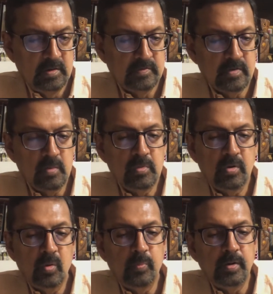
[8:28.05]
Some
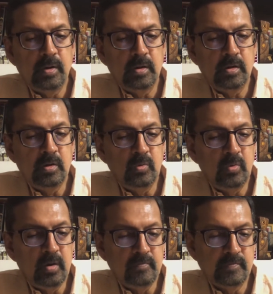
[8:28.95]
are opening new
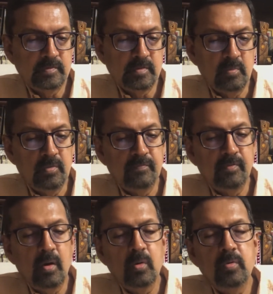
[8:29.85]
rifts, some are
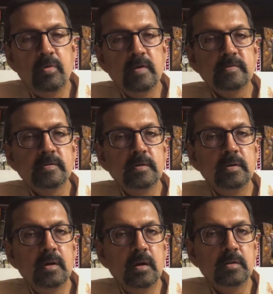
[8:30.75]
found
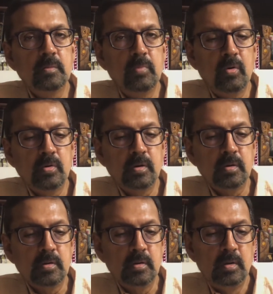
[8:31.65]
resting at the
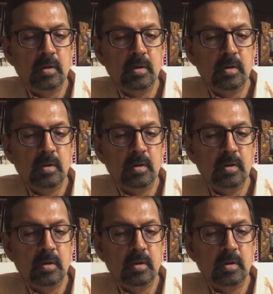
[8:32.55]
border.